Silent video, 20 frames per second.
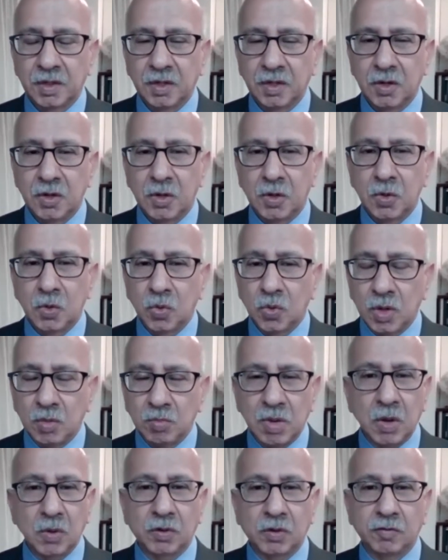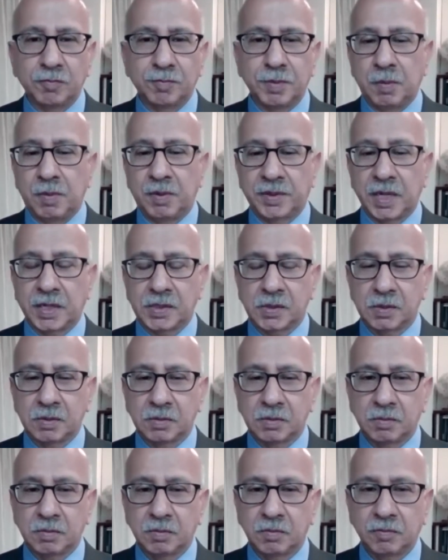no amount of public
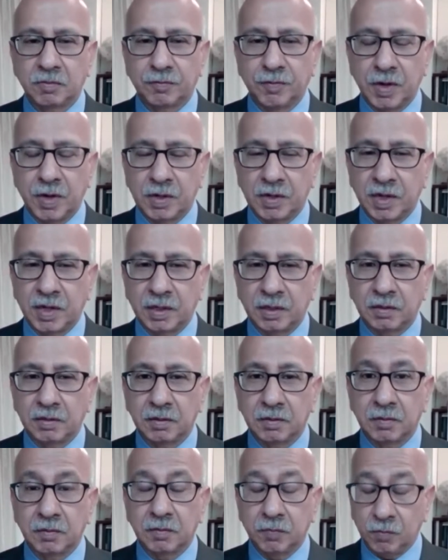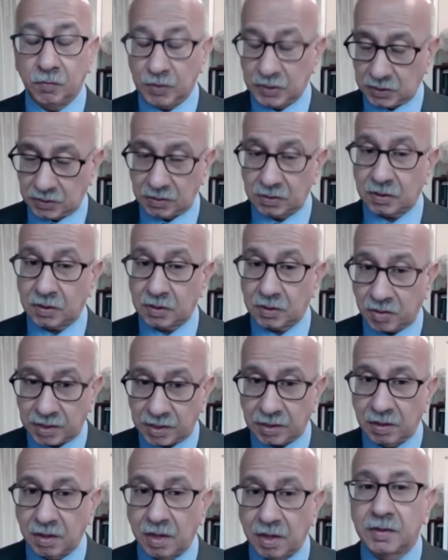funding, which is
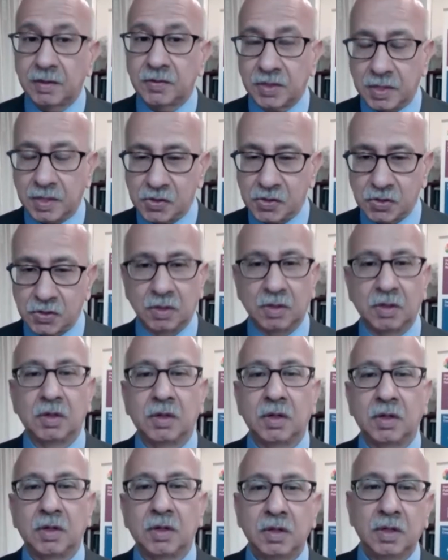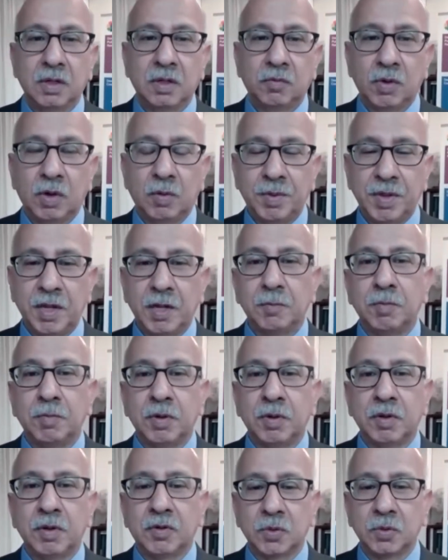critical and essential, will be
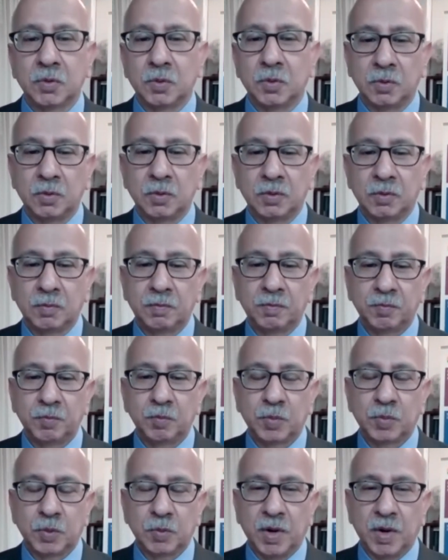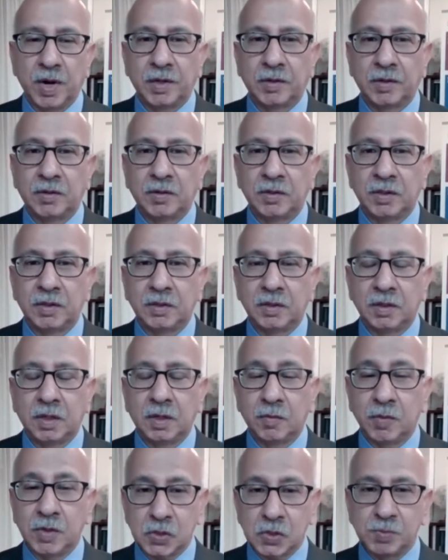able to provide the
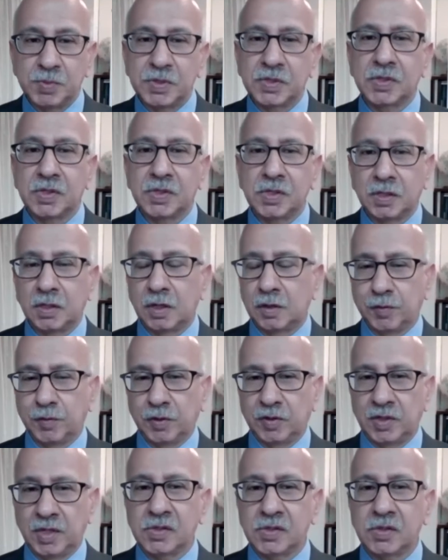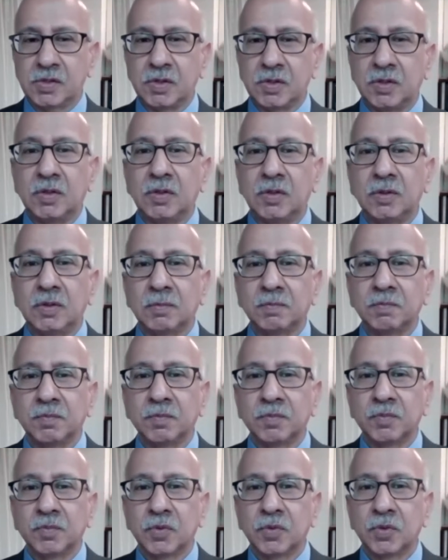investments needed for the SDGs.
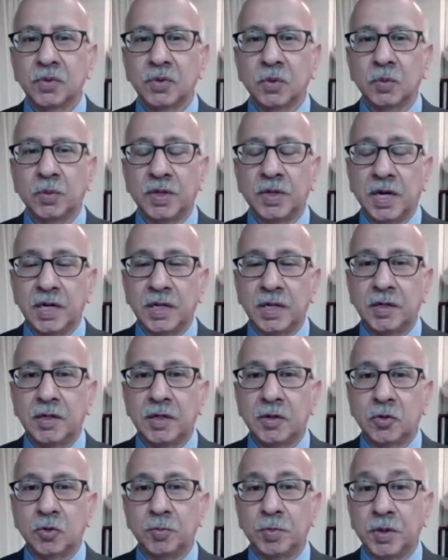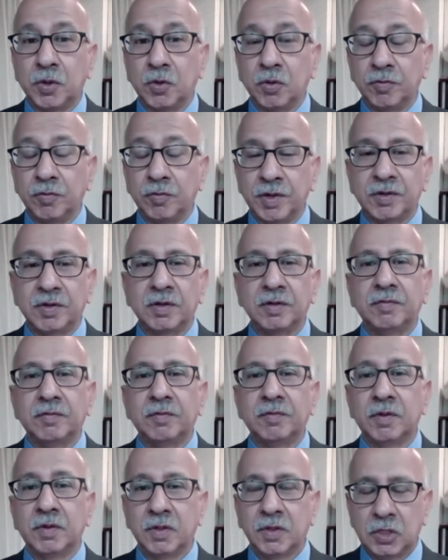So we really need to be innovative,
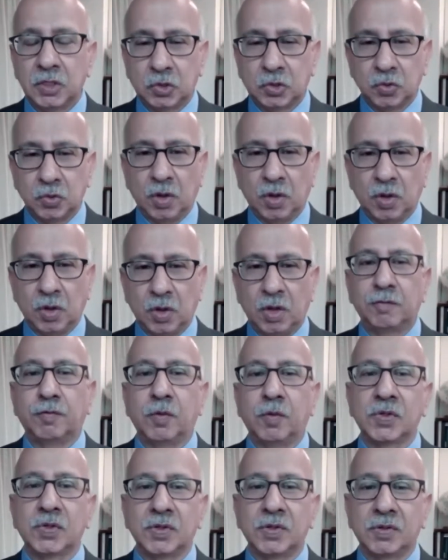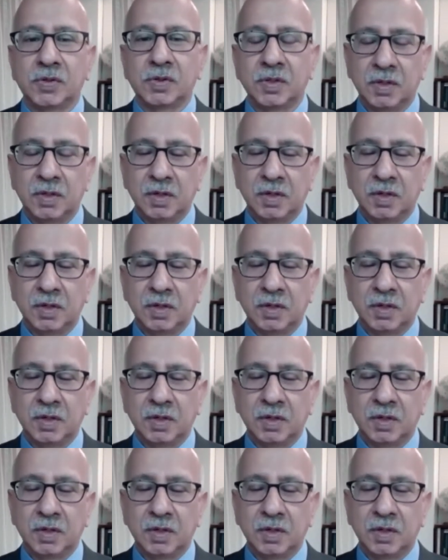join forces,